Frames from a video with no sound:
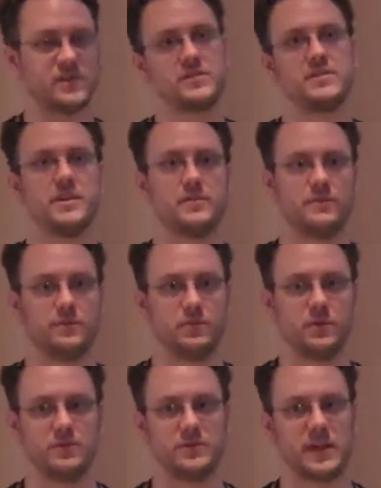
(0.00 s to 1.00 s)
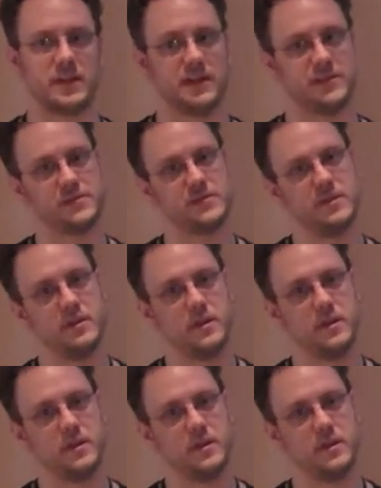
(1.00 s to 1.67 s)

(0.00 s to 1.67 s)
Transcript: stuff for decades.